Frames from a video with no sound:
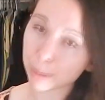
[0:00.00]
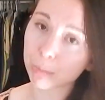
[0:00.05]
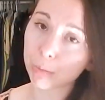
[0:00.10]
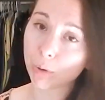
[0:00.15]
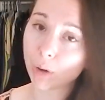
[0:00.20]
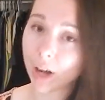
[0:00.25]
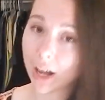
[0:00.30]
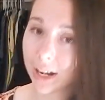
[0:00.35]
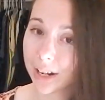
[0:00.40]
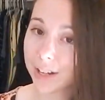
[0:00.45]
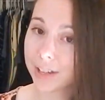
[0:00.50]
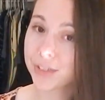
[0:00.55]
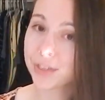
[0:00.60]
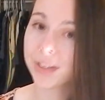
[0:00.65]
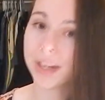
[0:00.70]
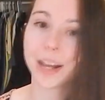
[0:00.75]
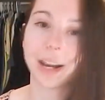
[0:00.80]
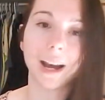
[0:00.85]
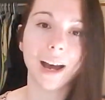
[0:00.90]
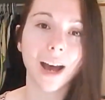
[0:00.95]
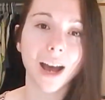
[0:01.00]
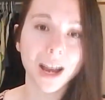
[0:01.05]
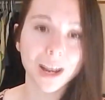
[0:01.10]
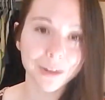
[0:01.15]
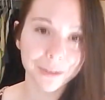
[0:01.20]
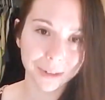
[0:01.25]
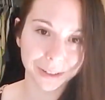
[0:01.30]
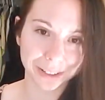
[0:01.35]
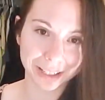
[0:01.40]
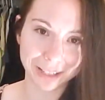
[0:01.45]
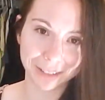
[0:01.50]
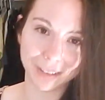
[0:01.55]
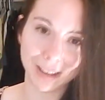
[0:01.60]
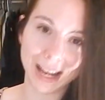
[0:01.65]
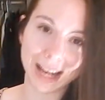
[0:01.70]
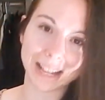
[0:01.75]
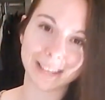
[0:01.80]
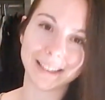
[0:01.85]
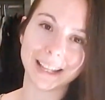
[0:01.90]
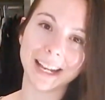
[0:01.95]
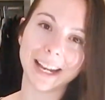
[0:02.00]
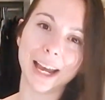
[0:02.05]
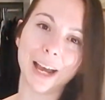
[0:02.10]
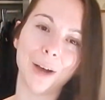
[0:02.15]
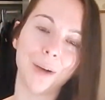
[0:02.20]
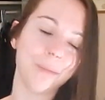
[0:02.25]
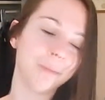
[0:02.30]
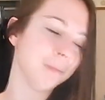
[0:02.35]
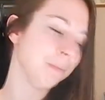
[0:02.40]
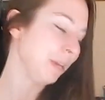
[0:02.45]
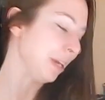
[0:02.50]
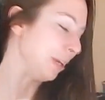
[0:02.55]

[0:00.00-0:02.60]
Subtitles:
products that I really like that help me